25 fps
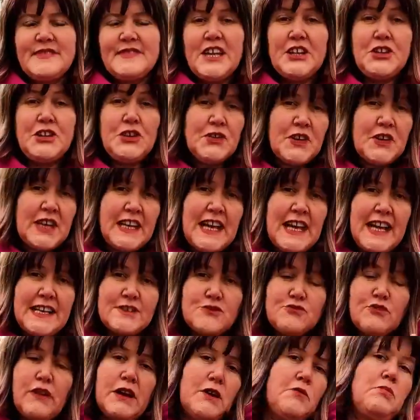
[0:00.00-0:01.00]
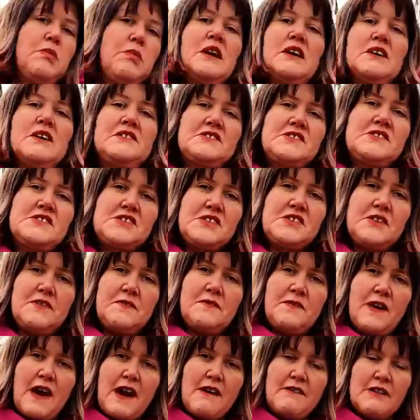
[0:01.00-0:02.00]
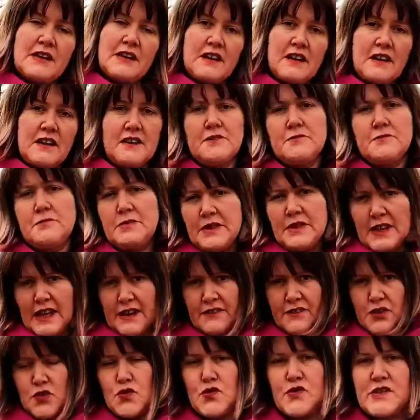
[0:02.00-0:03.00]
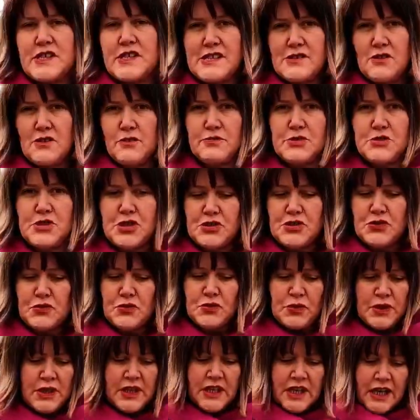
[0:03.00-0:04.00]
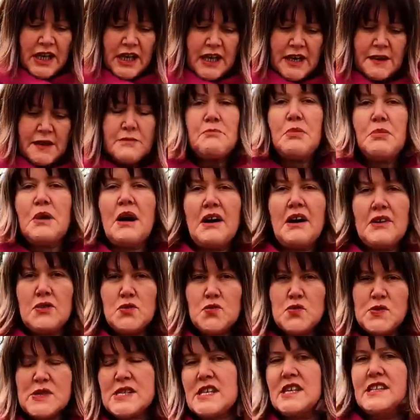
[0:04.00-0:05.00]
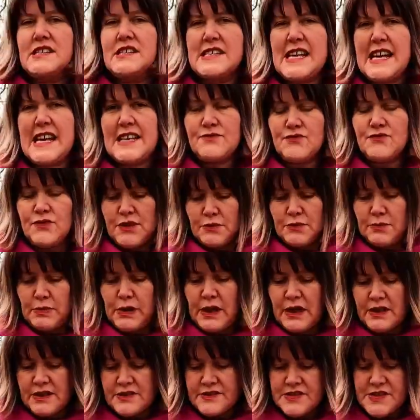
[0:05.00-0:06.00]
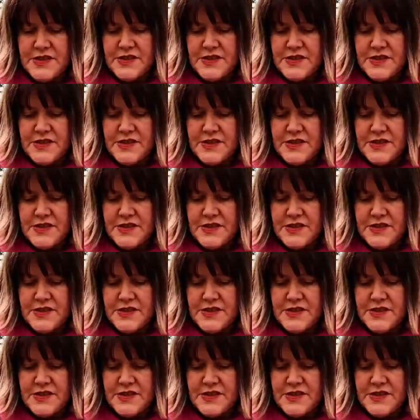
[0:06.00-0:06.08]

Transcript: You can add real plants to your fairy garden, but that of course is optional, but I always like to add real plants.